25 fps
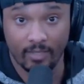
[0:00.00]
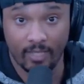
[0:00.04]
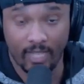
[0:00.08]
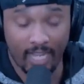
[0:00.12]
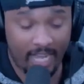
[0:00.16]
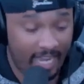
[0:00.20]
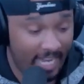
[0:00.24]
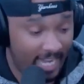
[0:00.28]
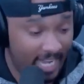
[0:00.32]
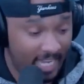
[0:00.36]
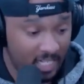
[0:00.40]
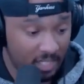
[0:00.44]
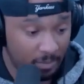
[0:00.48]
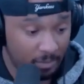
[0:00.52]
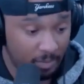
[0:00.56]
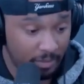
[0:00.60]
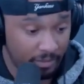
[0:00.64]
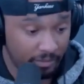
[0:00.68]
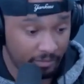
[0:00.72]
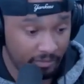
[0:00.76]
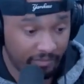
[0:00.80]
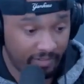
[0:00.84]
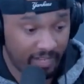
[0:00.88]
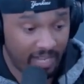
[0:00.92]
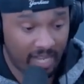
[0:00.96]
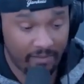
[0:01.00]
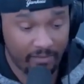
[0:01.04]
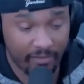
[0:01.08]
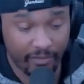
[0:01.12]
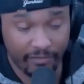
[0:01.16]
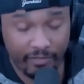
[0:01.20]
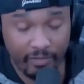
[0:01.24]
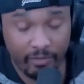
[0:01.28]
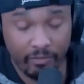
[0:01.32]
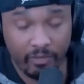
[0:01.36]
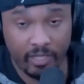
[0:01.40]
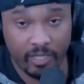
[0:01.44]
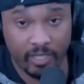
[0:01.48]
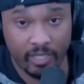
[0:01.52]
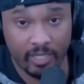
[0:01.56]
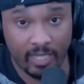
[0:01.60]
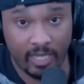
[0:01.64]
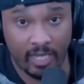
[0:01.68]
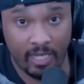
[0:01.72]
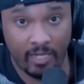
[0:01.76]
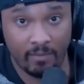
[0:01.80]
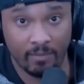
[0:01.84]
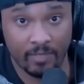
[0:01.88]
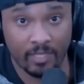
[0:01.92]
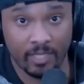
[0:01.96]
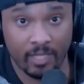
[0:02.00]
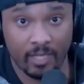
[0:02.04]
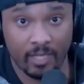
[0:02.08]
I had to be revived a few good times.